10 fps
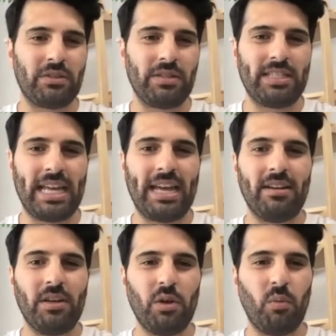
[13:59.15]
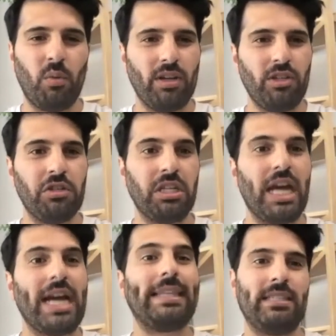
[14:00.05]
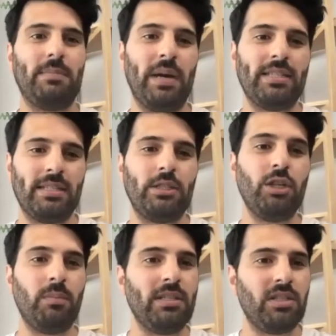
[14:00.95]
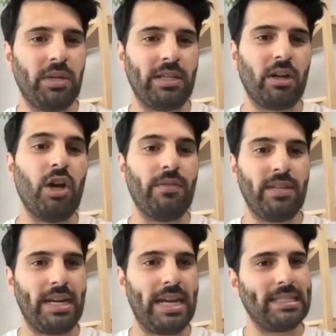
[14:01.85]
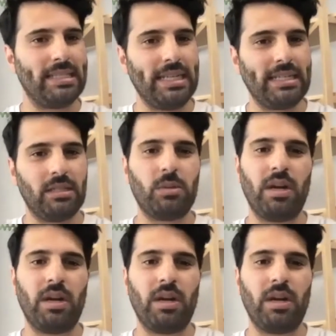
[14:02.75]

or is that what you'd like this person to be doing over the next 6 to 12